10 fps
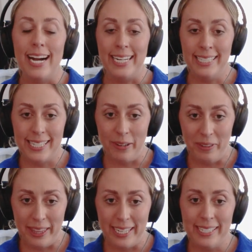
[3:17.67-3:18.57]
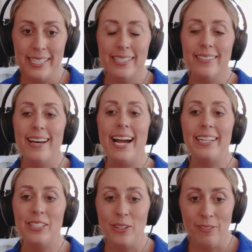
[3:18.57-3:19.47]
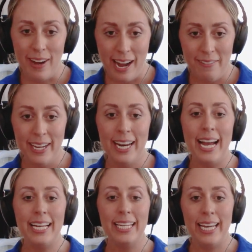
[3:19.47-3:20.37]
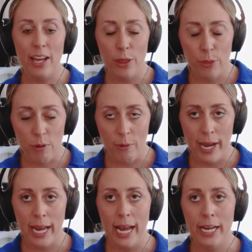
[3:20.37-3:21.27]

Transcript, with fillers: I can sit with this. I can survive it. I can get through it.